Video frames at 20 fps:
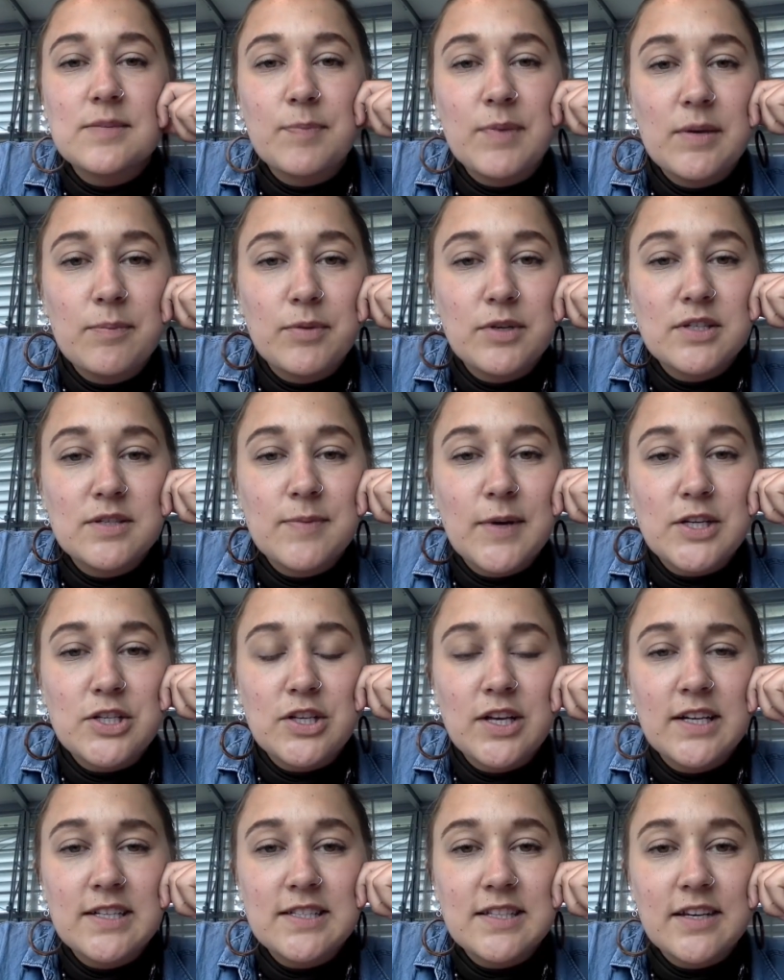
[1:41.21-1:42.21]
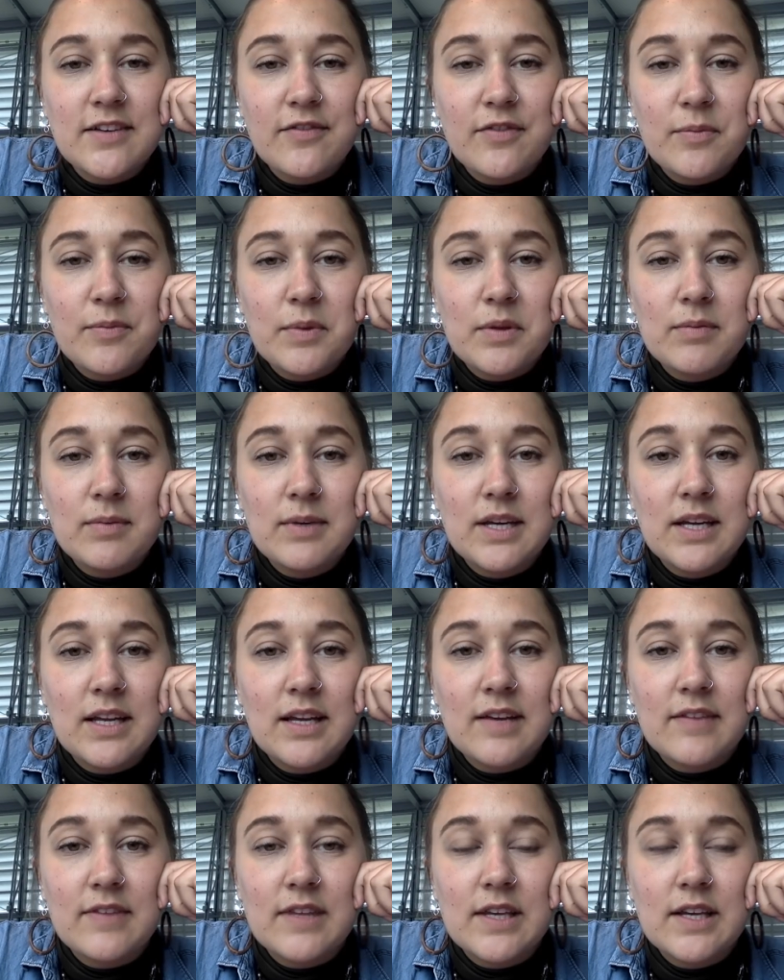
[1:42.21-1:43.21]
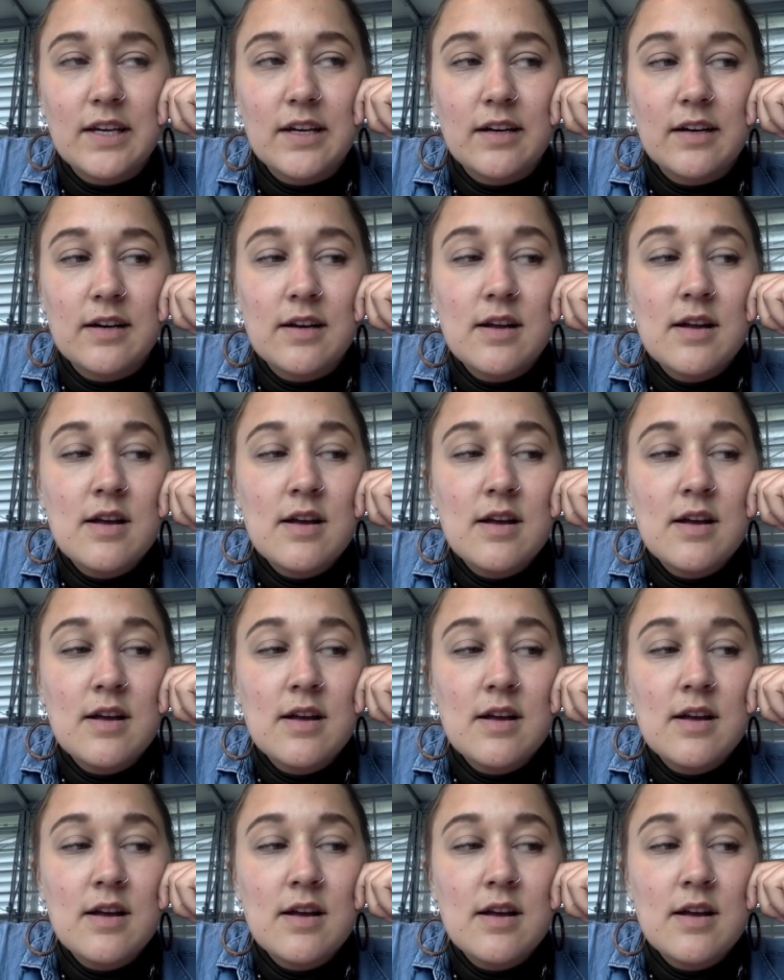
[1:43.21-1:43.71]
people specializing from the beginning of the year,